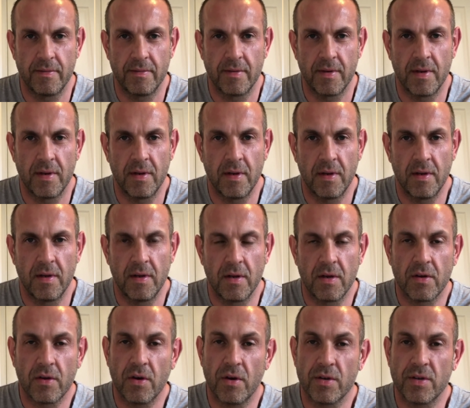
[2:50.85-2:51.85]

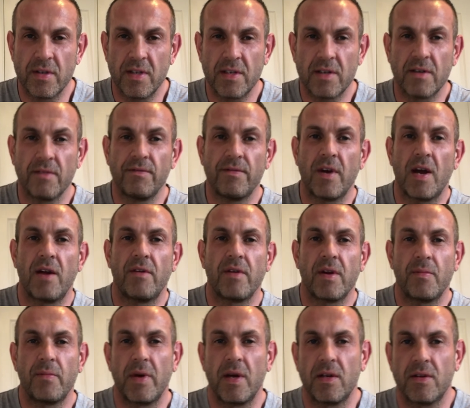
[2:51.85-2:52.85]
Of course, this can
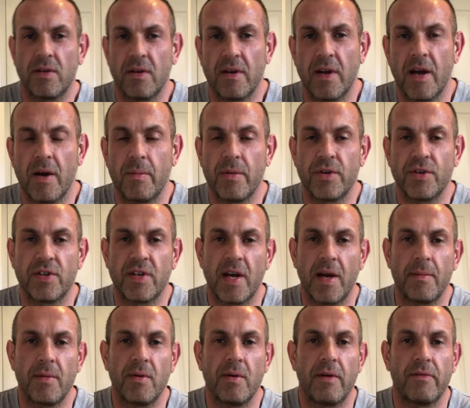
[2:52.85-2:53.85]
vary based on how much
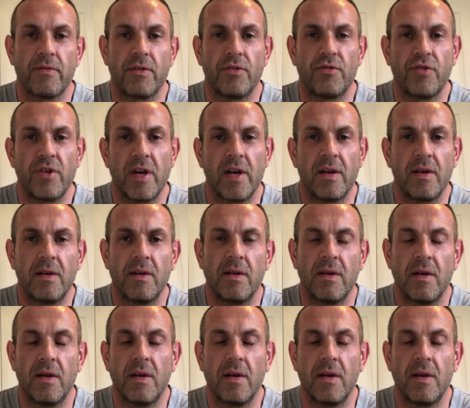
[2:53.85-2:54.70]
time you have to train,